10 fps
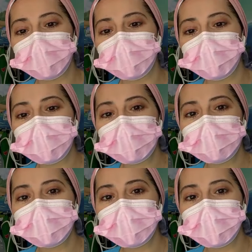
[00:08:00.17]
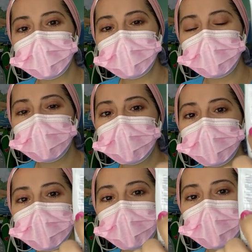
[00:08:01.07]
don't know if you can see.
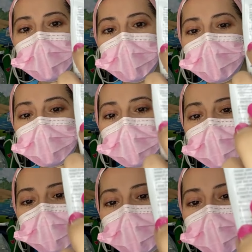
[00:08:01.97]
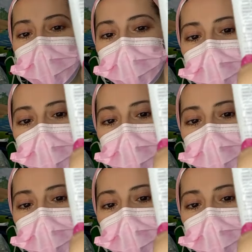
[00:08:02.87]
Hey Afla,